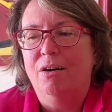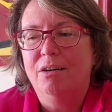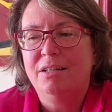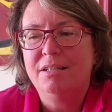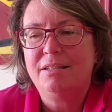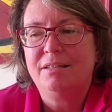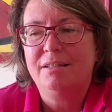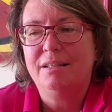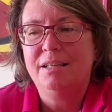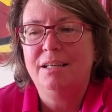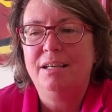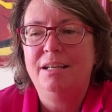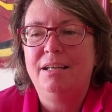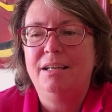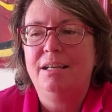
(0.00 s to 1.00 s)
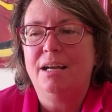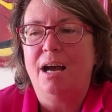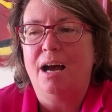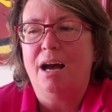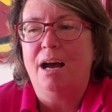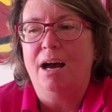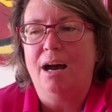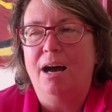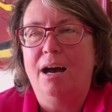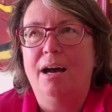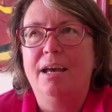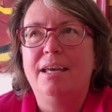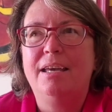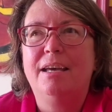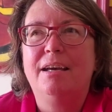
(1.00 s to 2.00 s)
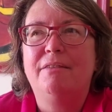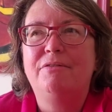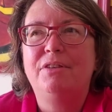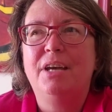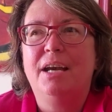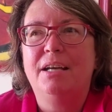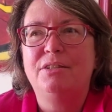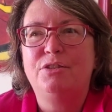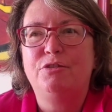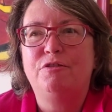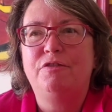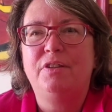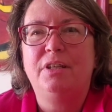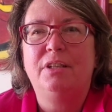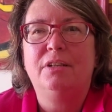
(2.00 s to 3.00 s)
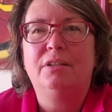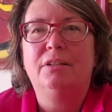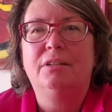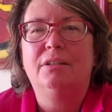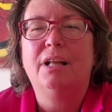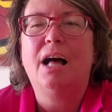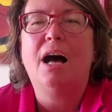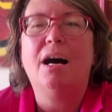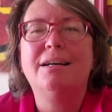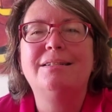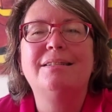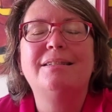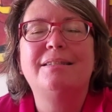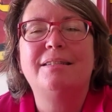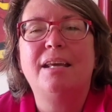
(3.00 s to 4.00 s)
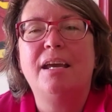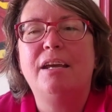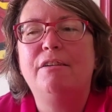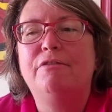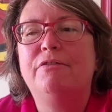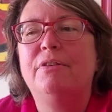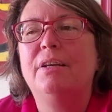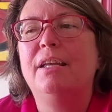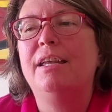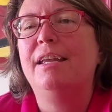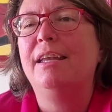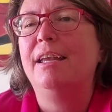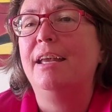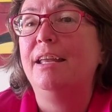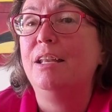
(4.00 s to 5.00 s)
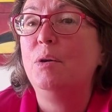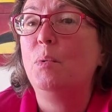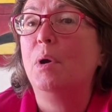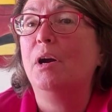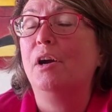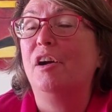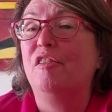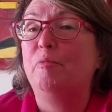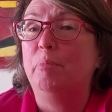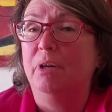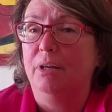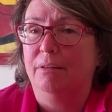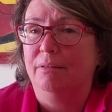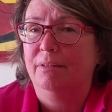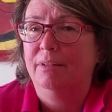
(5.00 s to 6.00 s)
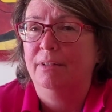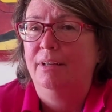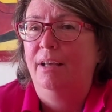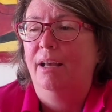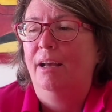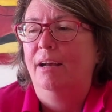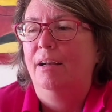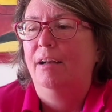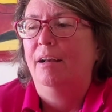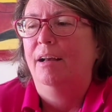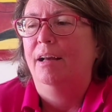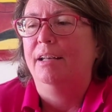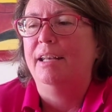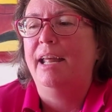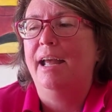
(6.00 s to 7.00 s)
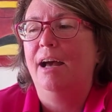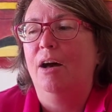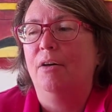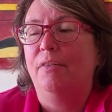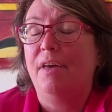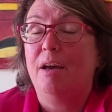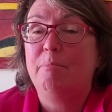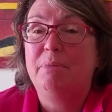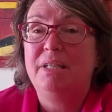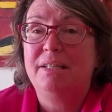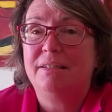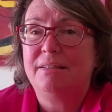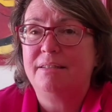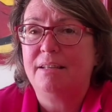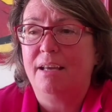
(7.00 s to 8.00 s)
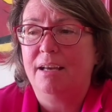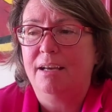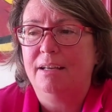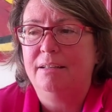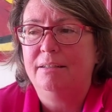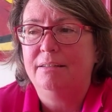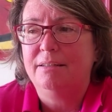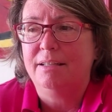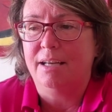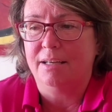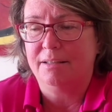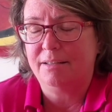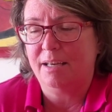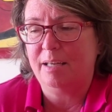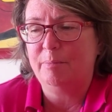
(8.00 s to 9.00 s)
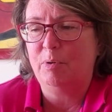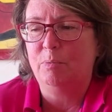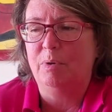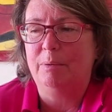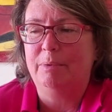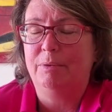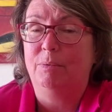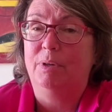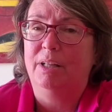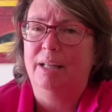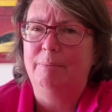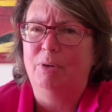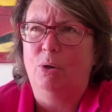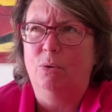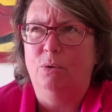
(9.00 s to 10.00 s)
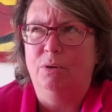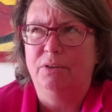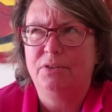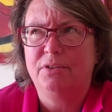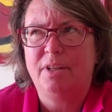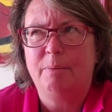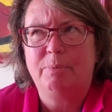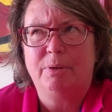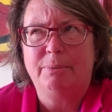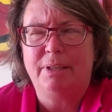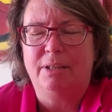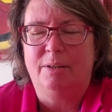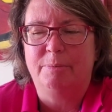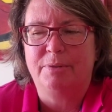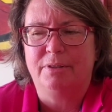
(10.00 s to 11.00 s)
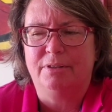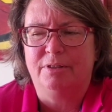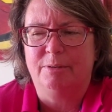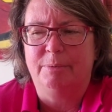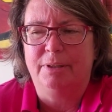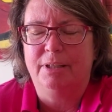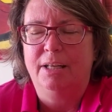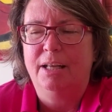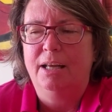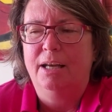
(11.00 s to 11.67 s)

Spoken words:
Honestly, I have yet to feel unsafe anywhere I've been. Now, that being said, yes, I'm a woman. Well, I'm old, so that probably helps a little bit.